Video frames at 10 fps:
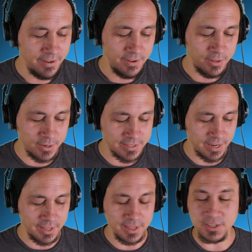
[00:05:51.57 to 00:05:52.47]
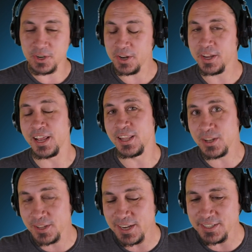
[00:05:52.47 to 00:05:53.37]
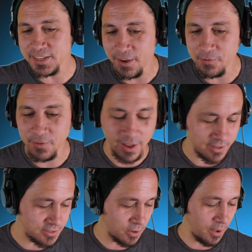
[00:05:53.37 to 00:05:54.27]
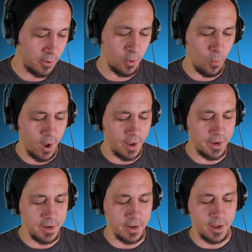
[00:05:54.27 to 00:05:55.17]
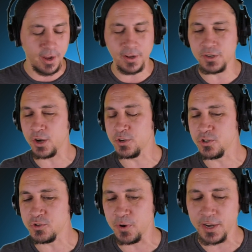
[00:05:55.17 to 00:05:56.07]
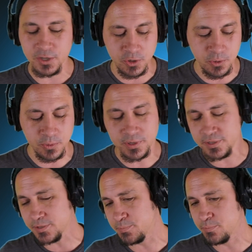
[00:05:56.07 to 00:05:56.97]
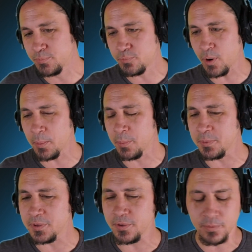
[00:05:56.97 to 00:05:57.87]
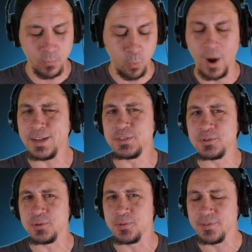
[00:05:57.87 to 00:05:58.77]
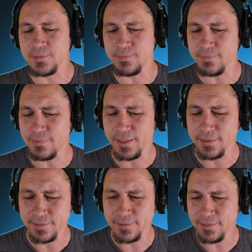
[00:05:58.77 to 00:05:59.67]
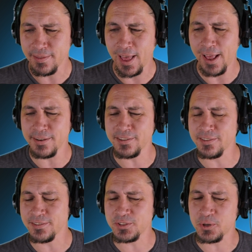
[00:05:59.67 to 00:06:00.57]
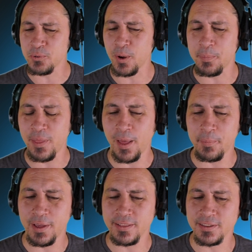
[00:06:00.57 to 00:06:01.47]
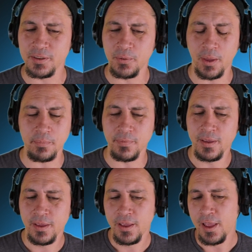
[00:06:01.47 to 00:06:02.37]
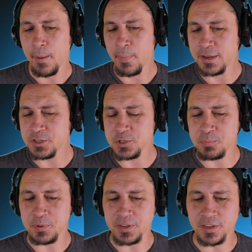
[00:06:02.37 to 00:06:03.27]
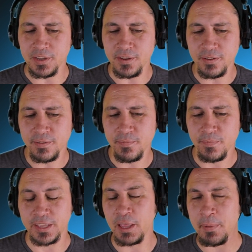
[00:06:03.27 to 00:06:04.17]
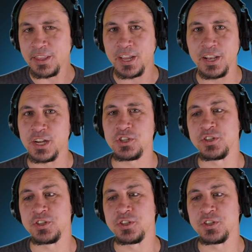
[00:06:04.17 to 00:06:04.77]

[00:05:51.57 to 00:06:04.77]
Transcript: looks like things are going to get a little dicey after that. So I don't know why uh, Doctor Strange, who is probably wiser th- than that to screw up that badly, I, it might just be like they made the connection